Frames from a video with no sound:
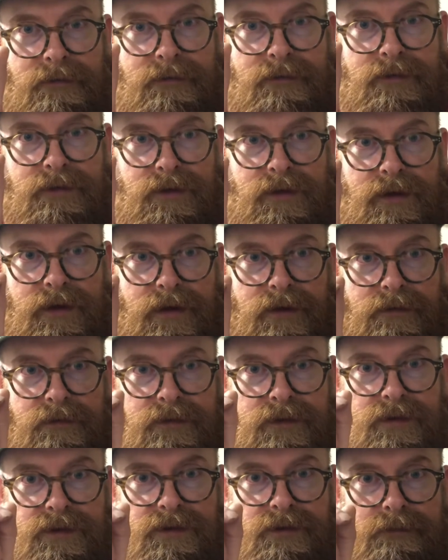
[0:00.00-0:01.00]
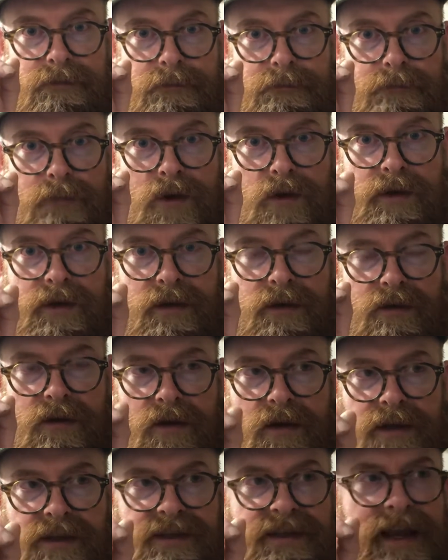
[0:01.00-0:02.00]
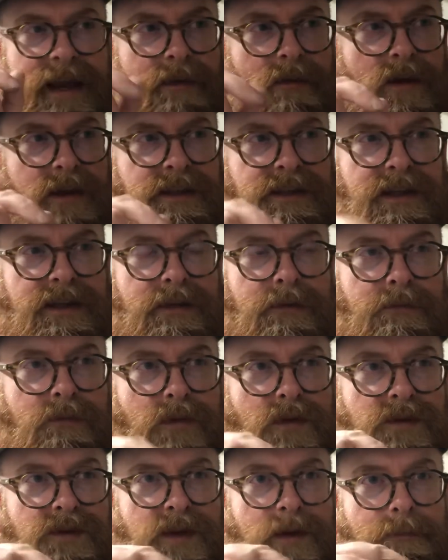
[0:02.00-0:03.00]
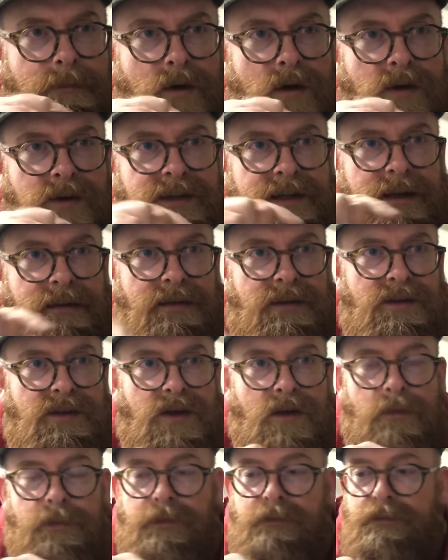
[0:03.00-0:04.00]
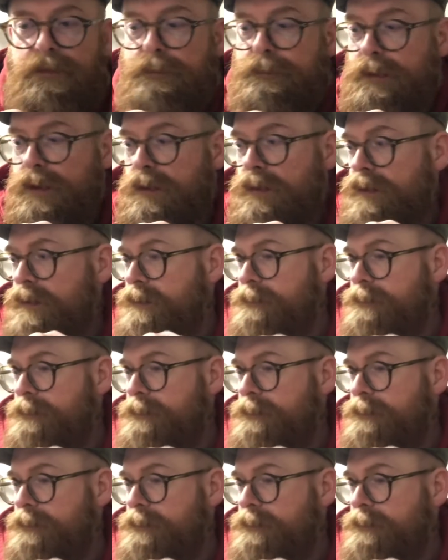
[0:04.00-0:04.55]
you know, can mark your lines. How I did it was I marked out the top of the block.